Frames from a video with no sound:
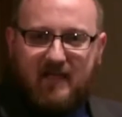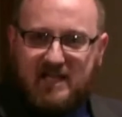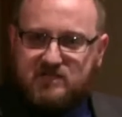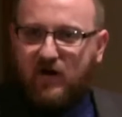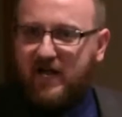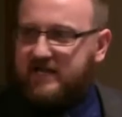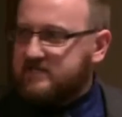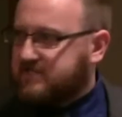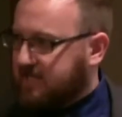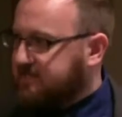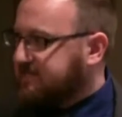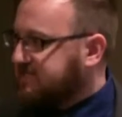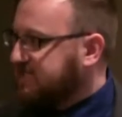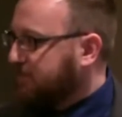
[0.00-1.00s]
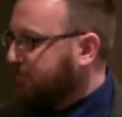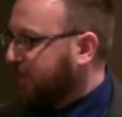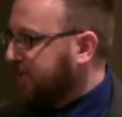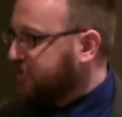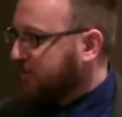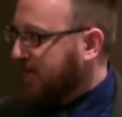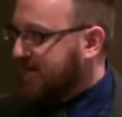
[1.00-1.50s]
That's right, Jesus is a
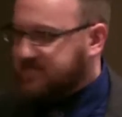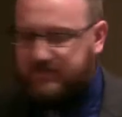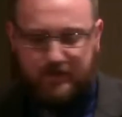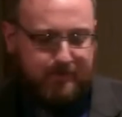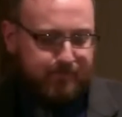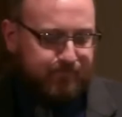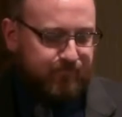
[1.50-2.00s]
plagiarizer.